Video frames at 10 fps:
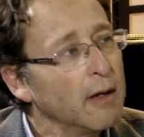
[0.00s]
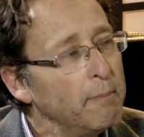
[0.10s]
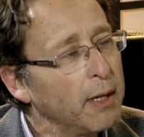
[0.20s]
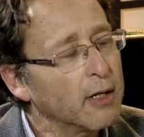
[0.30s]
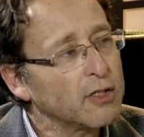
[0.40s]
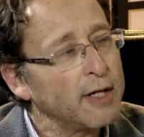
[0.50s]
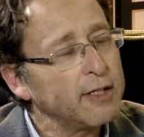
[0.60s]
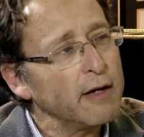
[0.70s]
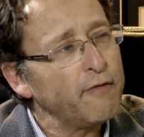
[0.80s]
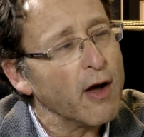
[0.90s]
Because
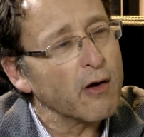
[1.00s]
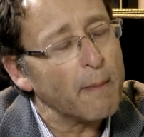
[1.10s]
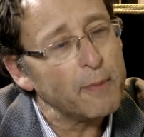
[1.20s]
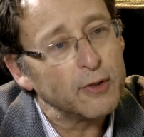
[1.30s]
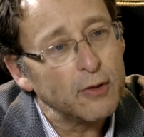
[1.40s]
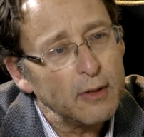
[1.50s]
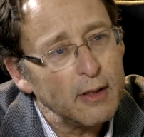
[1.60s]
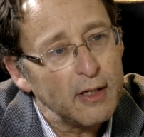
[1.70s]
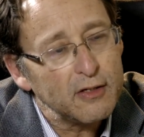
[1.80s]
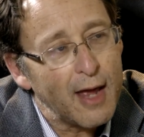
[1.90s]
identifying
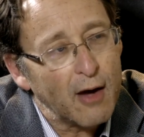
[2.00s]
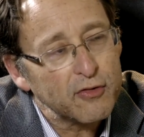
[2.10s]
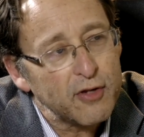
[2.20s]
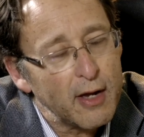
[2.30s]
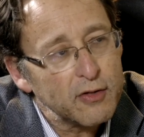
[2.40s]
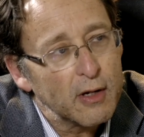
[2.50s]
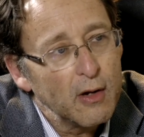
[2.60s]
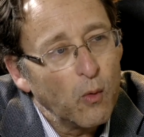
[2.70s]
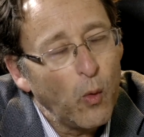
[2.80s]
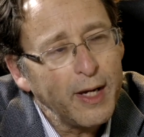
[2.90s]
opportunities now says
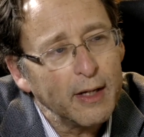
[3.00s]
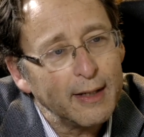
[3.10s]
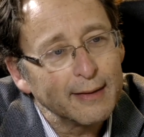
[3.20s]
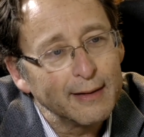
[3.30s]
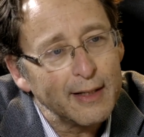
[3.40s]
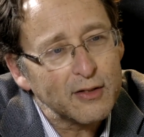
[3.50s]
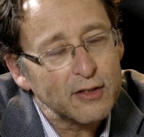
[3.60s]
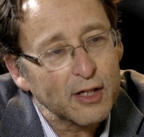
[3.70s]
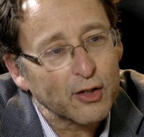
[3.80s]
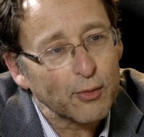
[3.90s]
we can
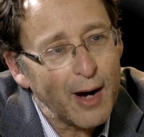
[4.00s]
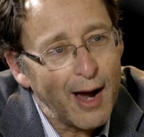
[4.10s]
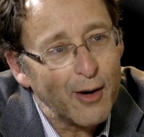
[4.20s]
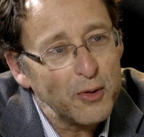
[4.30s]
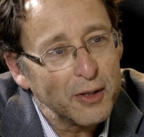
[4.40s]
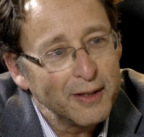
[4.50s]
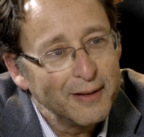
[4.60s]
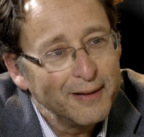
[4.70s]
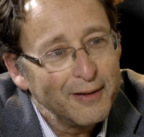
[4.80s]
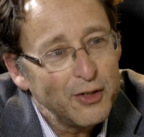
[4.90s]
enlist the crowd
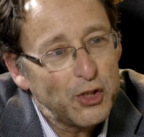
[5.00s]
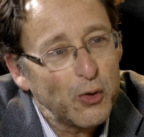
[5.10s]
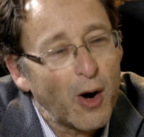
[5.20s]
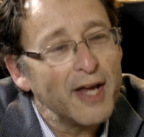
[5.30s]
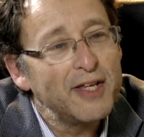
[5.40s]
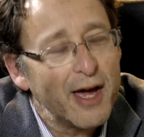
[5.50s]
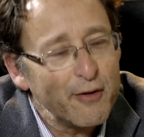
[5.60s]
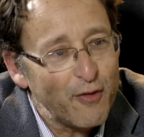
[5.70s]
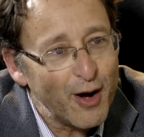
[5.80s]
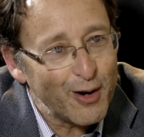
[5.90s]
to
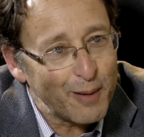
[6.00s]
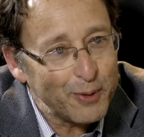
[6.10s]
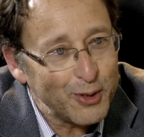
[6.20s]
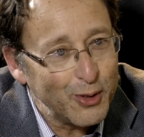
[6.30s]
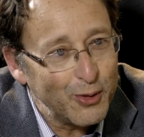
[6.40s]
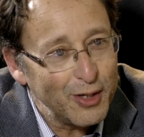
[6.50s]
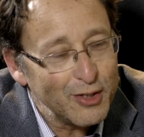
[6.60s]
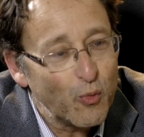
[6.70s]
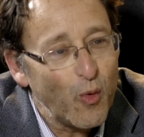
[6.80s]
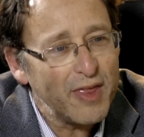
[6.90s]
identify
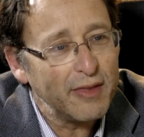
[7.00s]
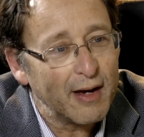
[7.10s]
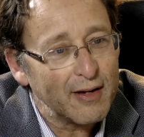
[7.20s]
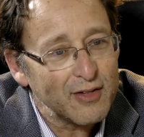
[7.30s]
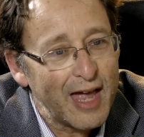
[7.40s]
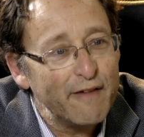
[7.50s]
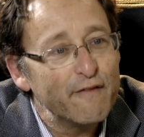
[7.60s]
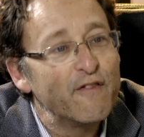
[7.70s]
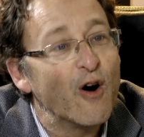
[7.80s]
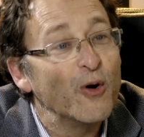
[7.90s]
opportunities with us
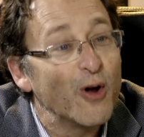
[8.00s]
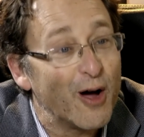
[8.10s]
and vote